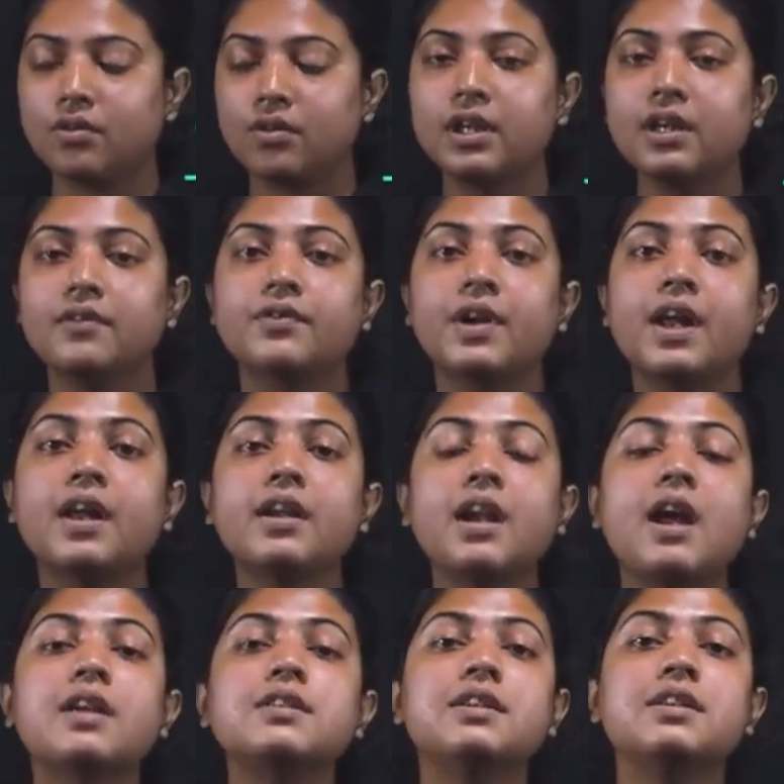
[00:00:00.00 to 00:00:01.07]
Okay,
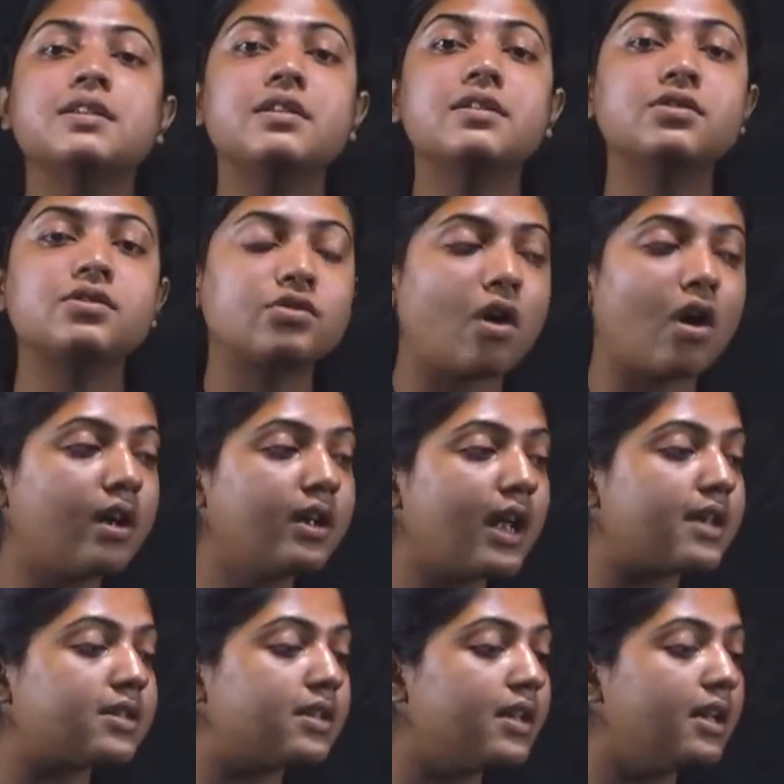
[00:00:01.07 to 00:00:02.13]
whereas in the strong
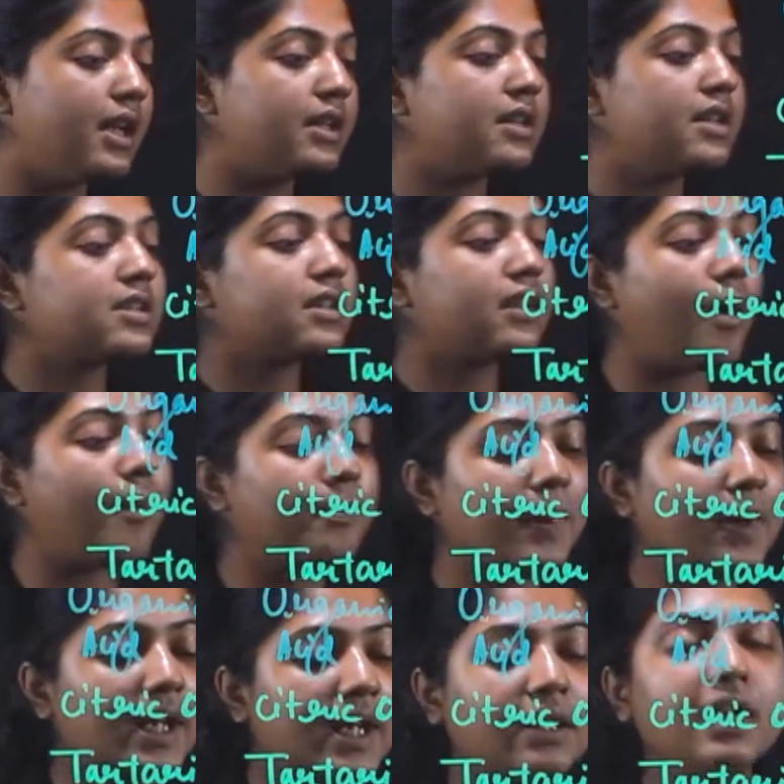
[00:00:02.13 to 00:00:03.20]
acid it is
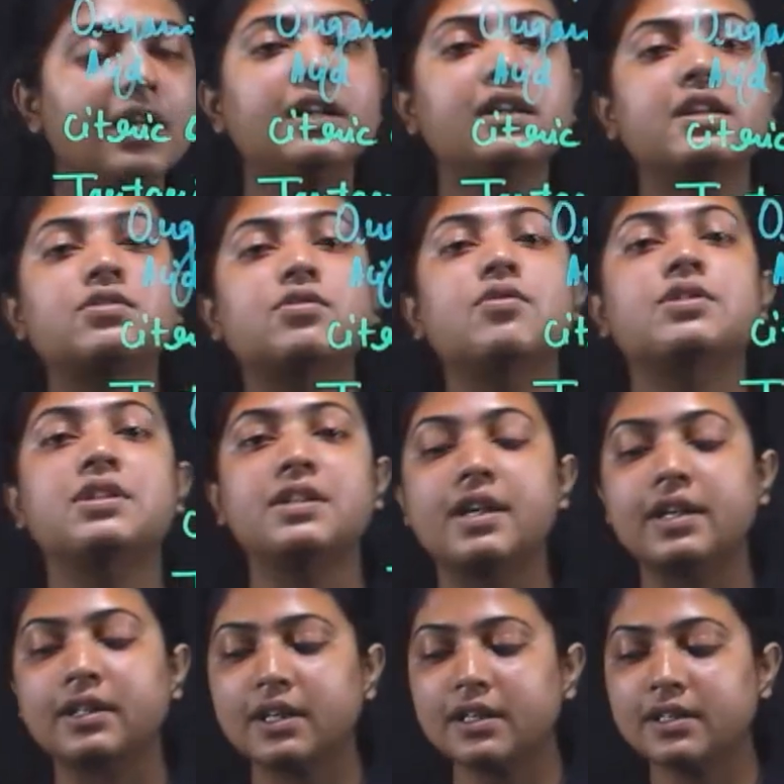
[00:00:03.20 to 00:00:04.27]
completely
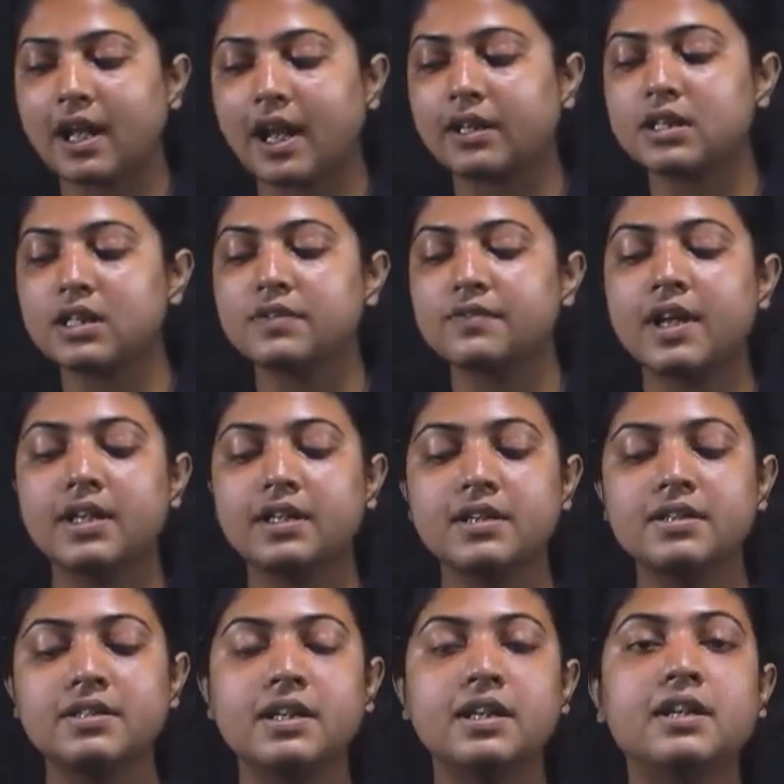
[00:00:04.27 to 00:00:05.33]
dissociating. That is why it
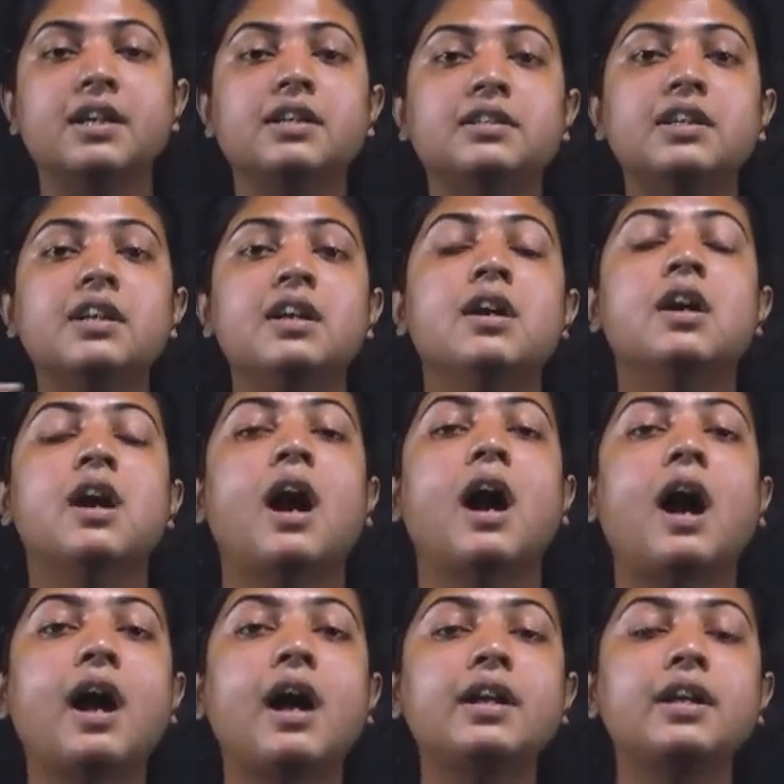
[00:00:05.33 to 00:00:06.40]
is yielding the
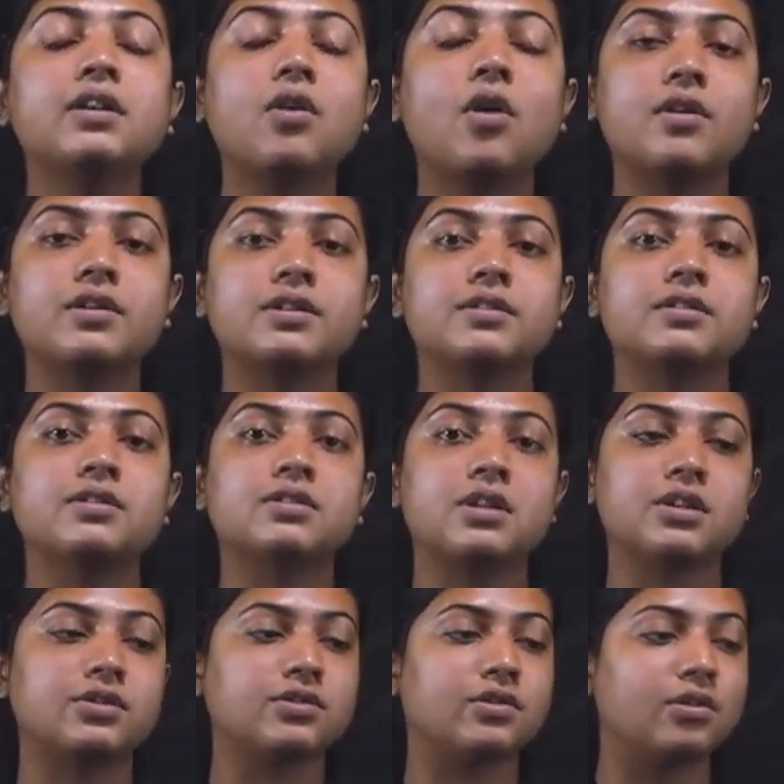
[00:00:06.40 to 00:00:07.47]
high
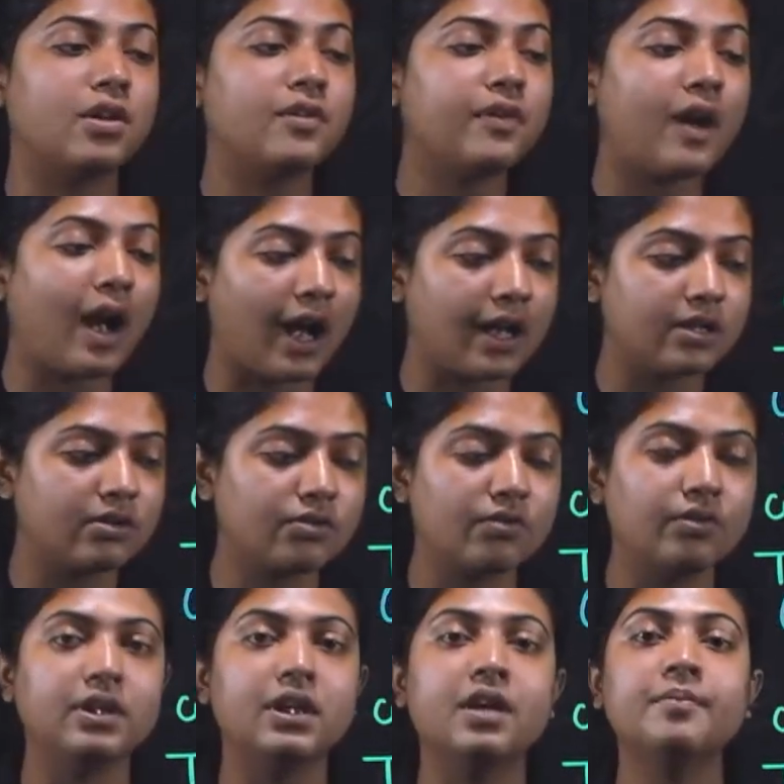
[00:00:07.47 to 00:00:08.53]
concentration of
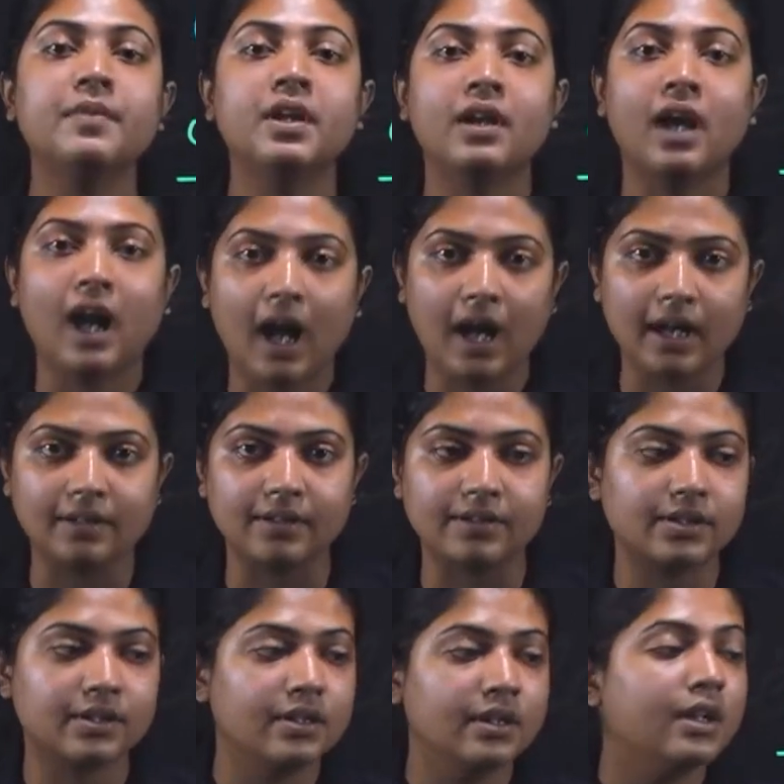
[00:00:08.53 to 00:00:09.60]
hydronium ions.